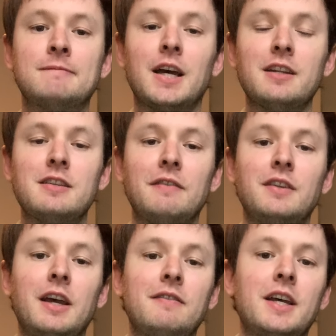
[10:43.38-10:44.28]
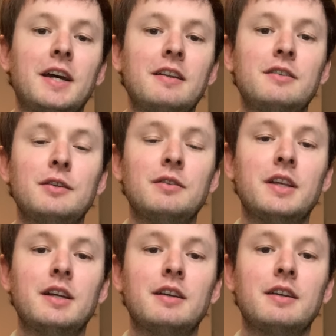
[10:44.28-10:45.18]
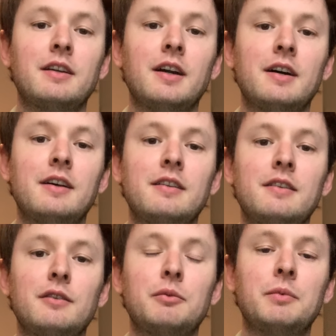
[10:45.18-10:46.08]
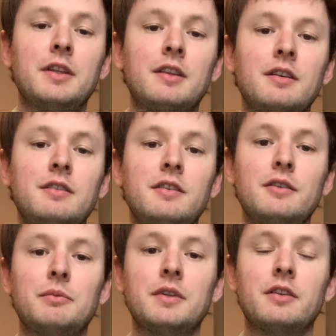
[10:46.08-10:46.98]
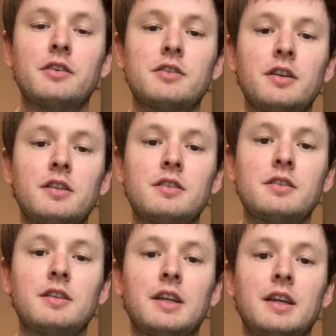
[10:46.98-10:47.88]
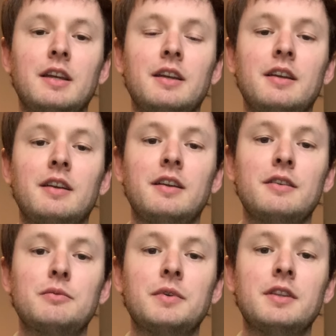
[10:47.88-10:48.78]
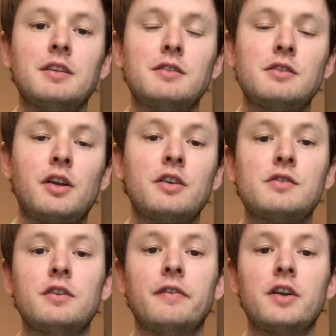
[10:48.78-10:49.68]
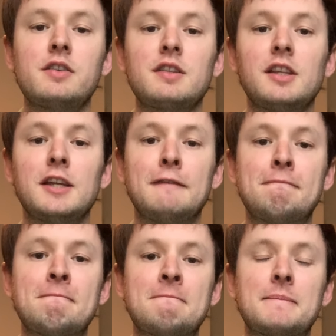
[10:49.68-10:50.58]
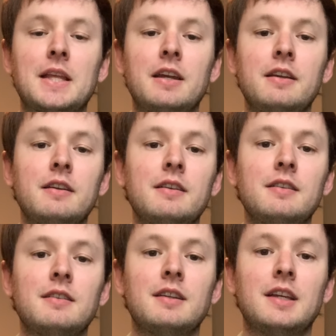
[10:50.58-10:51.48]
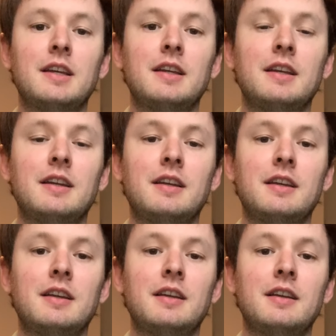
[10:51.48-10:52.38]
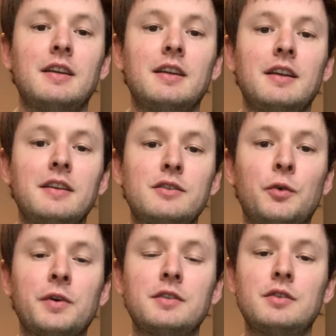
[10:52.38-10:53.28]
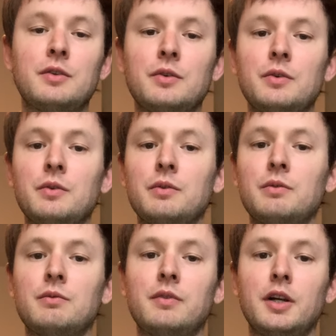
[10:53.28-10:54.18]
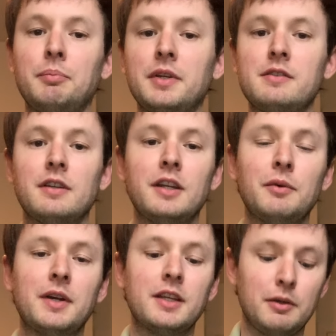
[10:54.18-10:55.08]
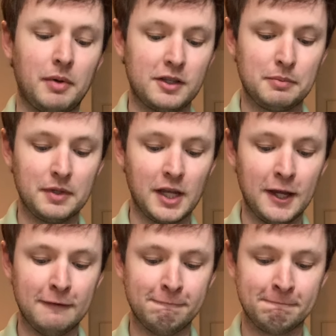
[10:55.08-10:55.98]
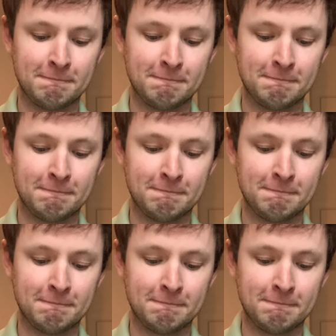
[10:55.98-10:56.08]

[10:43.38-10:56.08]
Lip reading: I just have to have the attitude that God is with us. He's with our church. He's with his church universally, and he's going to help us in any way that he possibly can.